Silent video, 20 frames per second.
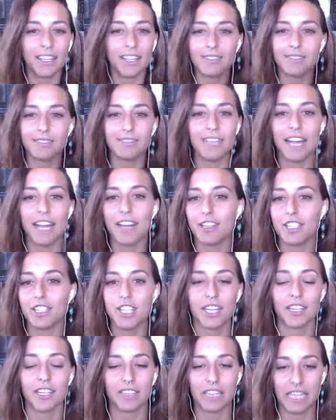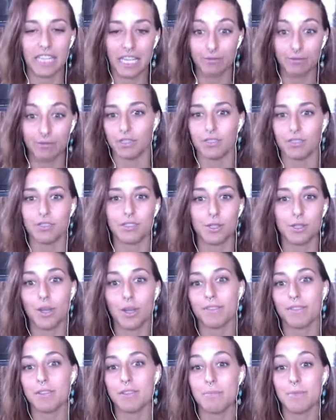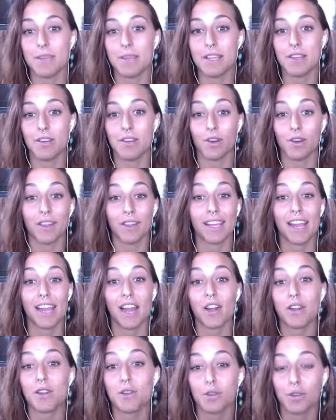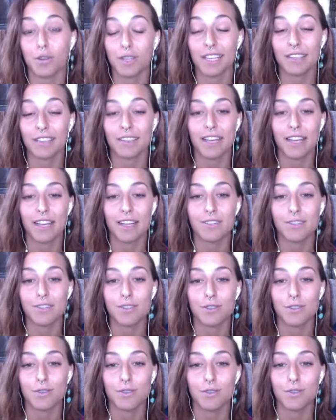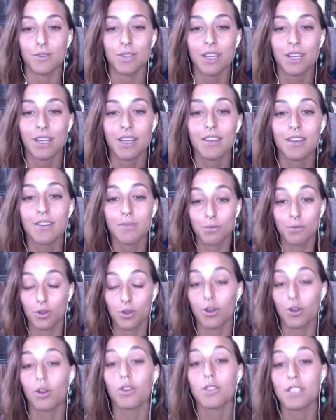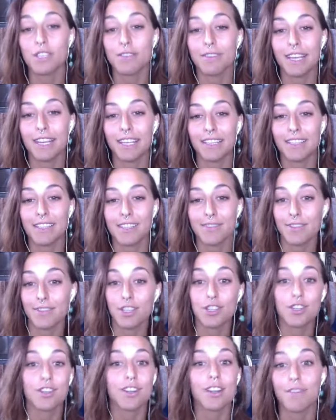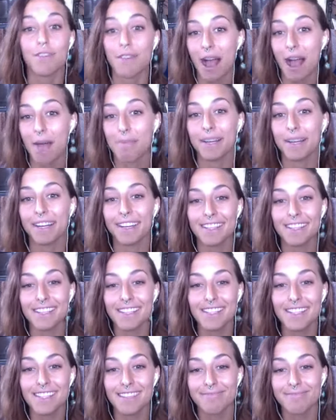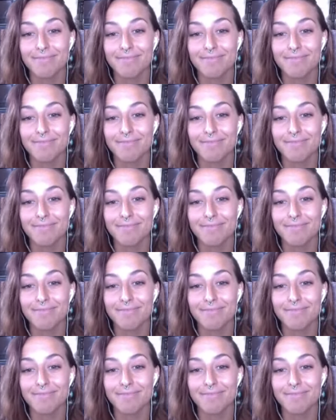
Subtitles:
of energetic level do you have to be, or like how do you create that to cultivate this vision of happiness?